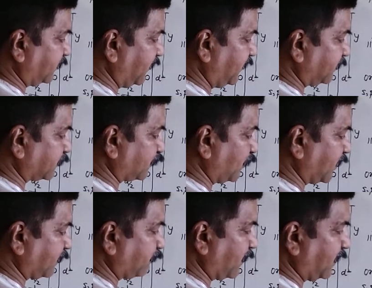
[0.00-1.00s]
d
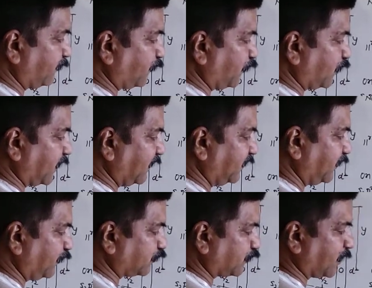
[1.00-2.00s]
square by 4 and
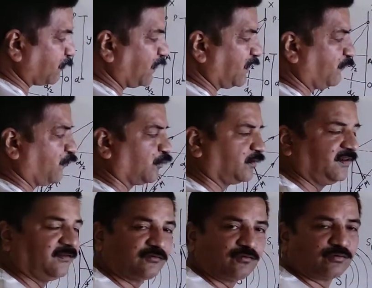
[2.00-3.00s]
d square by 4,
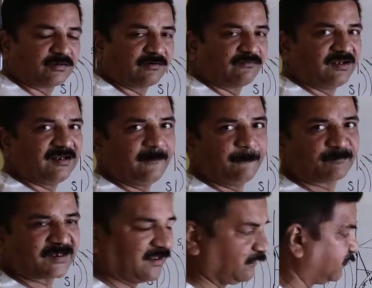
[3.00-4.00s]
these two terms will
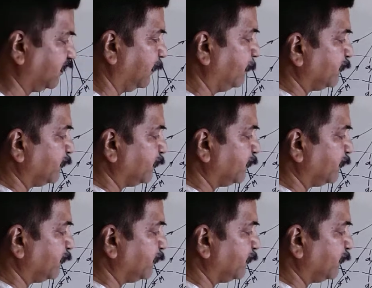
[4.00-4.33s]
cancel.